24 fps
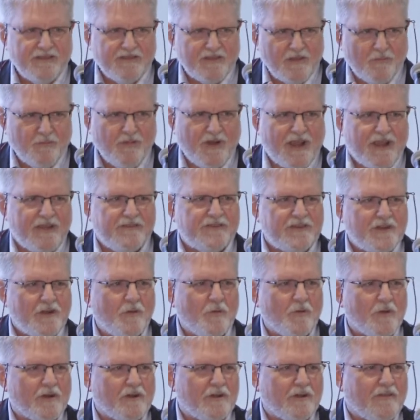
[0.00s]
the brave new
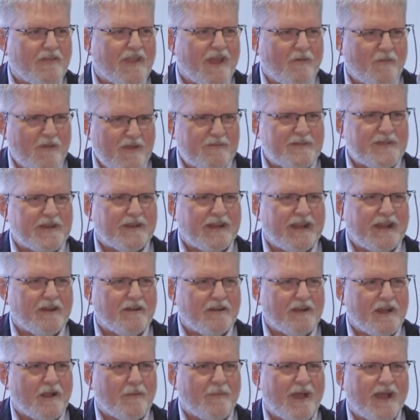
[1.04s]
world that we've been
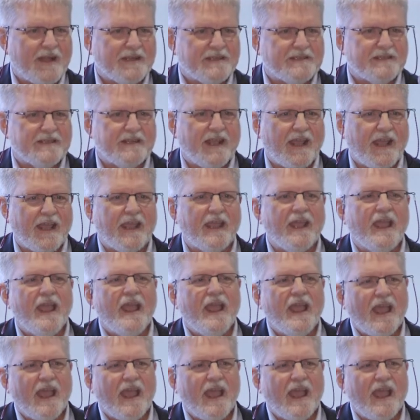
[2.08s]
hearing about today